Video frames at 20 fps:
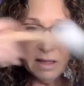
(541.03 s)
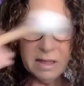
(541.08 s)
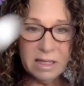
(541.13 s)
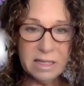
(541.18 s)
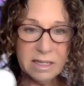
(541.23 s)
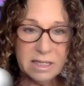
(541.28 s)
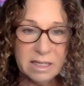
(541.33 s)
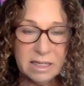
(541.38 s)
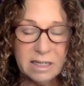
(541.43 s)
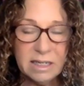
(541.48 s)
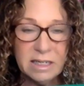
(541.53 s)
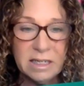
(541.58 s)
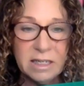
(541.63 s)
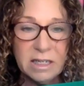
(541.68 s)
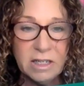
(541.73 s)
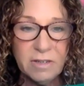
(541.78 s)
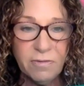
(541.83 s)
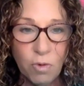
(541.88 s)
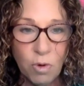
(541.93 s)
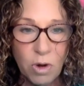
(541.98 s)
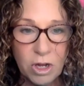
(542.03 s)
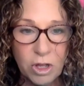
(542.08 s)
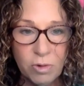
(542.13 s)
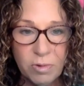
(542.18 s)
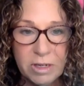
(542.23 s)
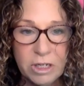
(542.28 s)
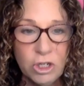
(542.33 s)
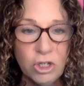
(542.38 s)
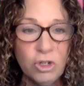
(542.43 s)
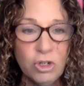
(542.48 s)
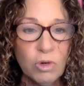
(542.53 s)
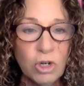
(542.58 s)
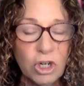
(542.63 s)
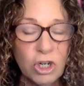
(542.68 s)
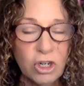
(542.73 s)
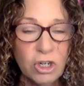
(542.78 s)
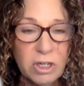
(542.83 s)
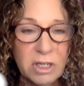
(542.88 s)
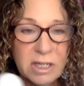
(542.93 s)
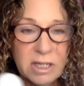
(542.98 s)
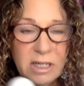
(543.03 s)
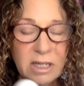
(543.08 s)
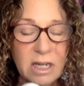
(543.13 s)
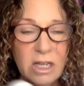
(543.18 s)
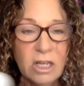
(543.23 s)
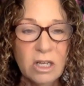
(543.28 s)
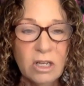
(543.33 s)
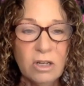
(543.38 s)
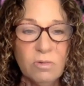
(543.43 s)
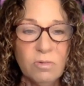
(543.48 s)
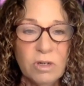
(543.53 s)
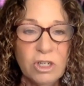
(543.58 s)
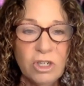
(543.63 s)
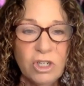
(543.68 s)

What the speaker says: This is 432 hertz, which